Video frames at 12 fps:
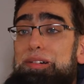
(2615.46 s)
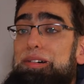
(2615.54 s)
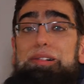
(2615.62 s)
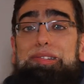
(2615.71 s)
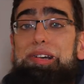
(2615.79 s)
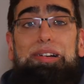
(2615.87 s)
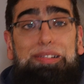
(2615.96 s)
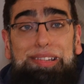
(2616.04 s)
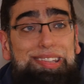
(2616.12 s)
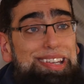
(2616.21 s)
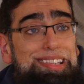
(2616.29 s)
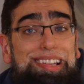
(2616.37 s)

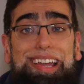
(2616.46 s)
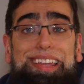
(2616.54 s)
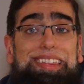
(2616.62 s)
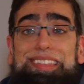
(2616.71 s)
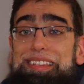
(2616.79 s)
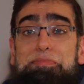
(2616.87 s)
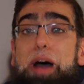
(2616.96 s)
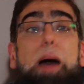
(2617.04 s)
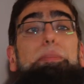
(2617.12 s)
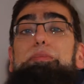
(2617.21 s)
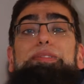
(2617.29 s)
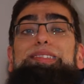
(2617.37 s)
autocracies like
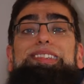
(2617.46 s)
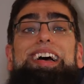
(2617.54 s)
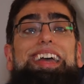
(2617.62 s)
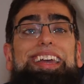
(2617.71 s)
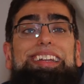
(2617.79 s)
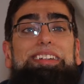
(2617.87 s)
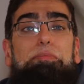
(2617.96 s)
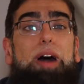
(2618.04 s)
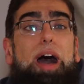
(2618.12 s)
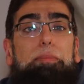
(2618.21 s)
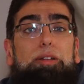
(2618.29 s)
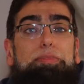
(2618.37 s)
Mohammed bin Zayed and
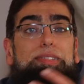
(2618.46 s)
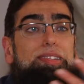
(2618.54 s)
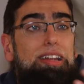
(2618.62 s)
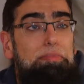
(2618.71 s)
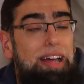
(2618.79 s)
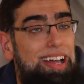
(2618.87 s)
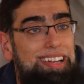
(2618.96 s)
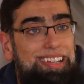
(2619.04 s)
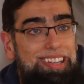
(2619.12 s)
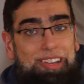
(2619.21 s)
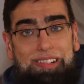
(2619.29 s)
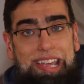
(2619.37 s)
Mohammed bin Salman
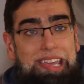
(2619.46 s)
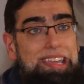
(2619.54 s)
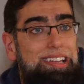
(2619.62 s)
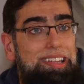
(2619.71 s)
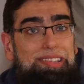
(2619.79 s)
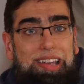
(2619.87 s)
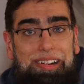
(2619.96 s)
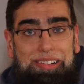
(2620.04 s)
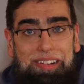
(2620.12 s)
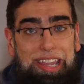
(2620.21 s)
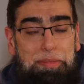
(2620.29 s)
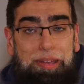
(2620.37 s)
in UAE and Saudi
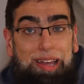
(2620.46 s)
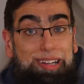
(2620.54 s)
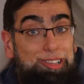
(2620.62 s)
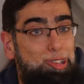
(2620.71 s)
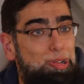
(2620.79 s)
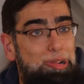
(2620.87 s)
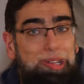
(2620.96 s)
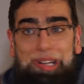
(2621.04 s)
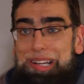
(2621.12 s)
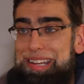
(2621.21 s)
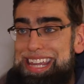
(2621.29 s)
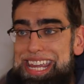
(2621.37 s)
Arabia and Jordan
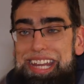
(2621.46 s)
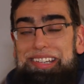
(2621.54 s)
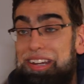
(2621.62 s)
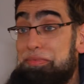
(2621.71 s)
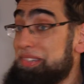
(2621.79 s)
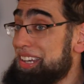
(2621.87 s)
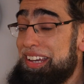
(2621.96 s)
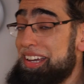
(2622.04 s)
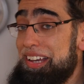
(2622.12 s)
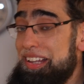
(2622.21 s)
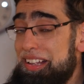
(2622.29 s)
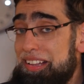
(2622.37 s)
and Egypt,
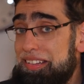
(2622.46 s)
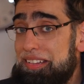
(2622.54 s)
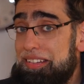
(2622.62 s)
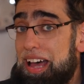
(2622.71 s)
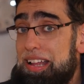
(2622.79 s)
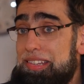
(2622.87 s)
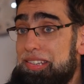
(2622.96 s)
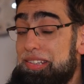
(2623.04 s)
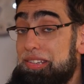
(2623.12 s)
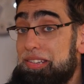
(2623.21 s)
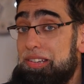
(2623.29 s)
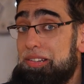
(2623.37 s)

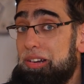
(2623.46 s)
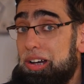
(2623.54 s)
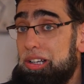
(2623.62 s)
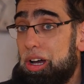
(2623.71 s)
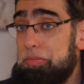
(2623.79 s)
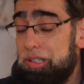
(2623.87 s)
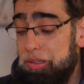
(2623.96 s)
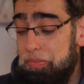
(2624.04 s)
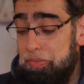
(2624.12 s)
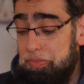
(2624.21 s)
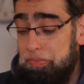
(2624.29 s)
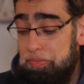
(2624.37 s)
that's not an option.
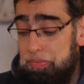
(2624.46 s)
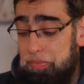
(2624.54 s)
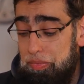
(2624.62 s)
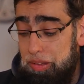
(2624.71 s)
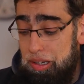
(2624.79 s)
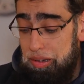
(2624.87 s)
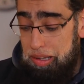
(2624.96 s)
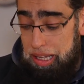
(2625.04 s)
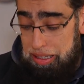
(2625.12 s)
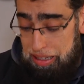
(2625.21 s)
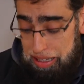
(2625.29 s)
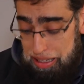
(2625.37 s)
Okay?